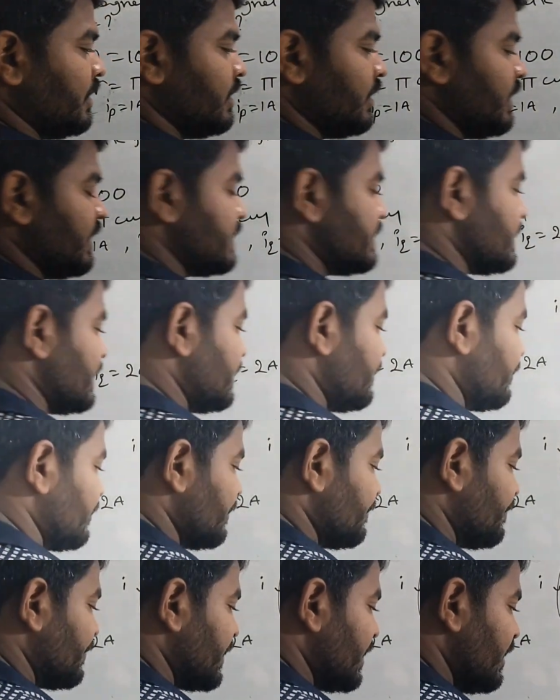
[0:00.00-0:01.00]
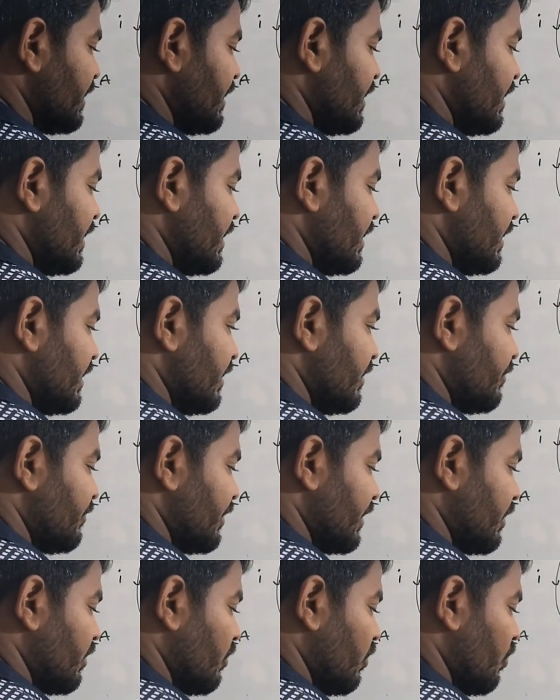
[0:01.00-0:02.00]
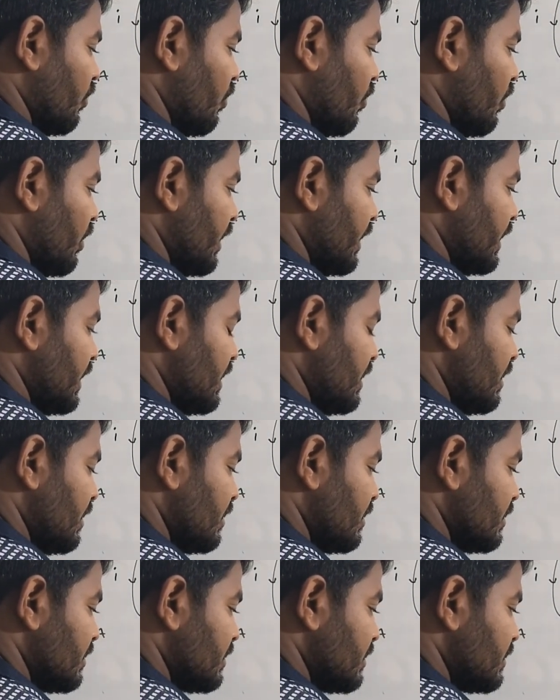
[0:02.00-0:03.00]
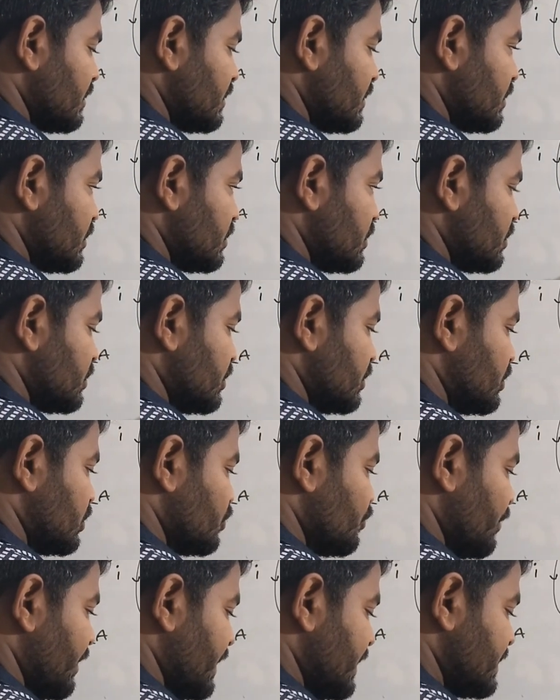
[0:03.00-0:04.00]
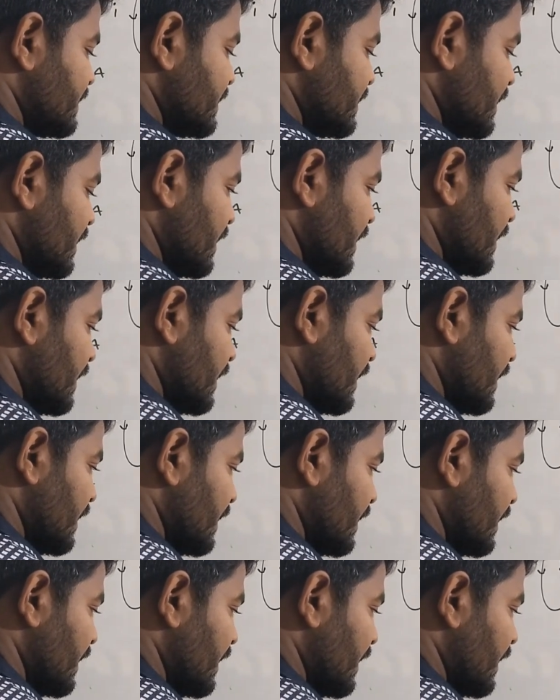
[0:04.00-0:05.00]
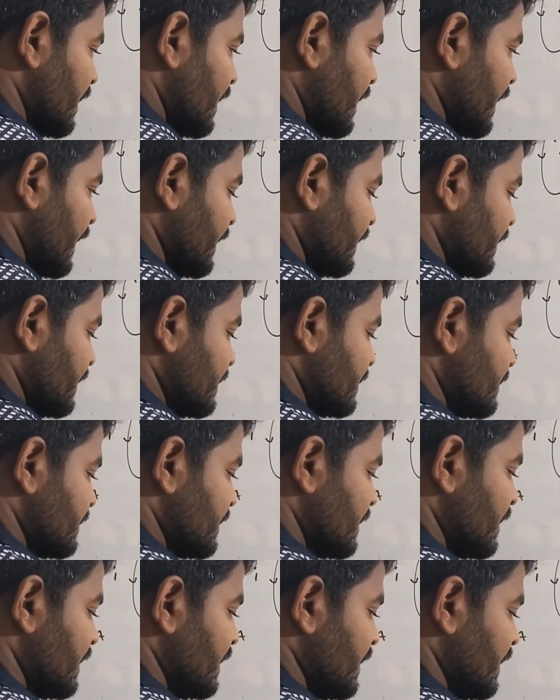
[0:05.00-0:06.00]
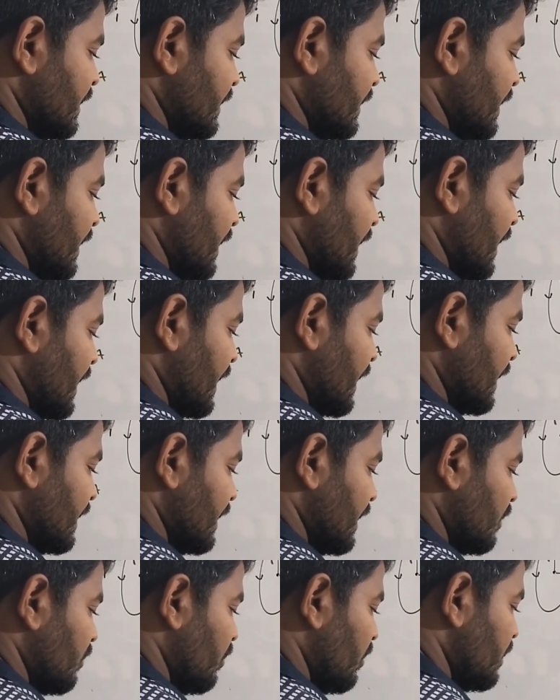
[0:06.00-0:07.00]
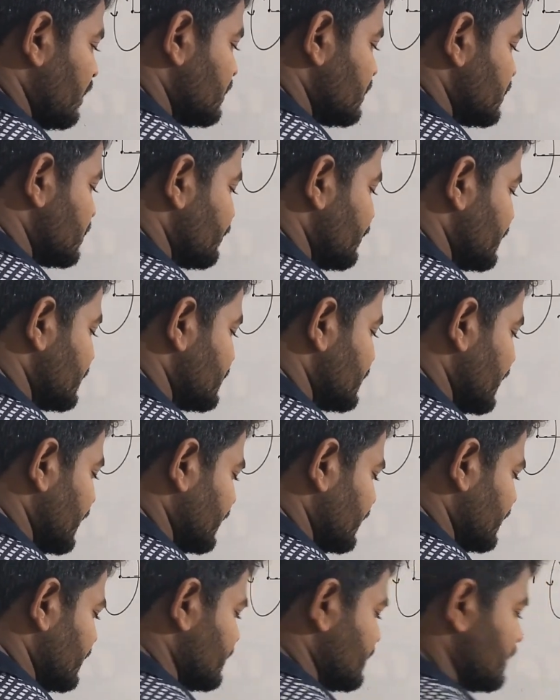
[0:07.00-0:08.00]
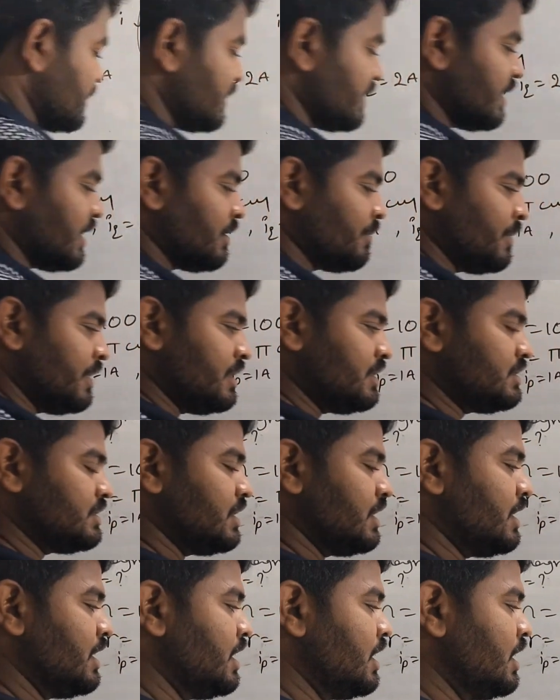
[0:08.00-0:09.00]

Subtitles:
here itself. If a coil situates like this, then another coil situates like this. That means